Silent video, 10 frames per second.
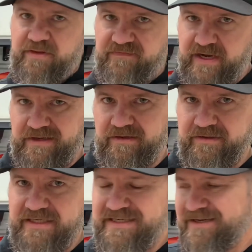the fine little
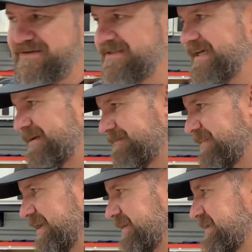details that
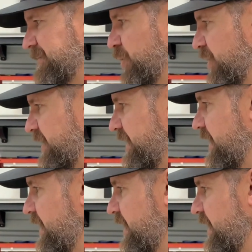it's important